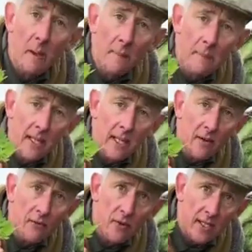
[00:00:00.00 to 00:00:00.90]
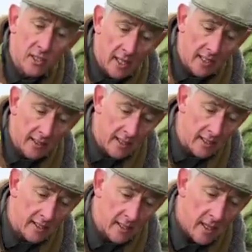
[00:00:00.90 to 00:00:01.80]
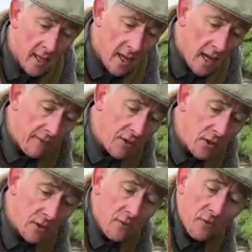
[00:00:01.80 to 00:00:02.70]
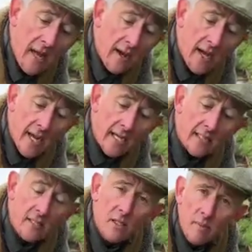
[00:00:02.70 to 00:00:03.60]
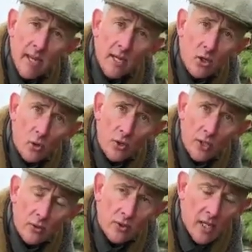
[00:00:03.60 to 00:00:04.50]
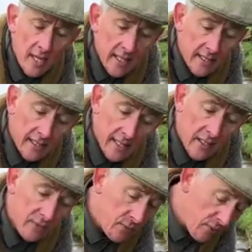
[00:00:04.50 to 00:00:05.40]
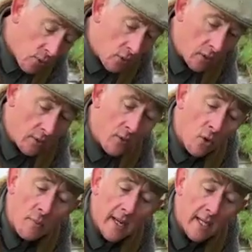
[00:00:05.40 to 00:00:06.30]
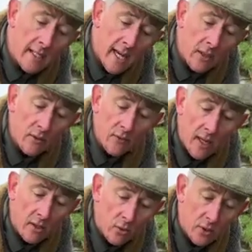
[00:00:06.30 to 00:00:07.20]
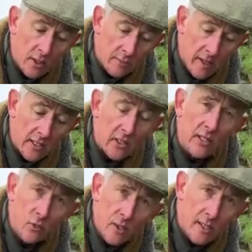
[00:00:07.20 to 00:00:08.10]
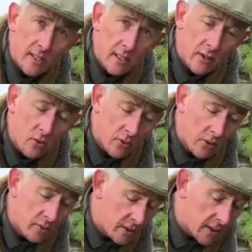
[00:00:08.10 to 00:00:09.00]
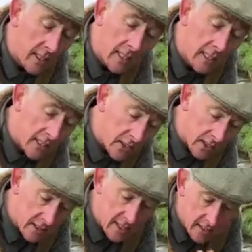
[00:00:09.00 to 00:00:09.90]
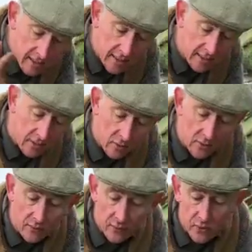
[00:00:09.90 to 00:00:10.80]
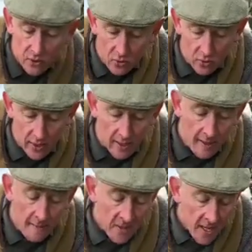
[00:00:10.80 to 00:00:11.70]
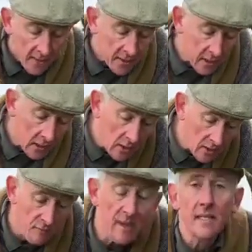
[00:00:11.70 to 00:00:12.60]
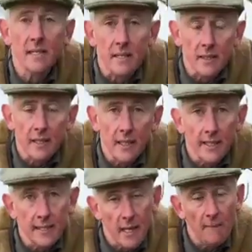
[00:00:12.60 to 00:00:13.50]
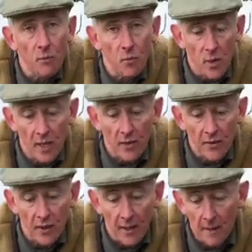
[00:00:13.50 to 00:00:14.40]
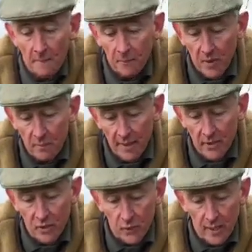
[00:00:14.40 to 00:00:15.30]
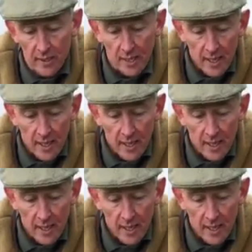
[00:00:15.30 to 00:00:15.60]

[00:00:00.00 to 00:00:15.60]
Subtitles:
by picking it fresh like this. I've used the flower heads to make cordials. Instead of, we all make elderflower cordials, but actually a Sweet Cicely cordial is delicious. That's a whole different story. There's a lot of medicine linked up with meadowsweet,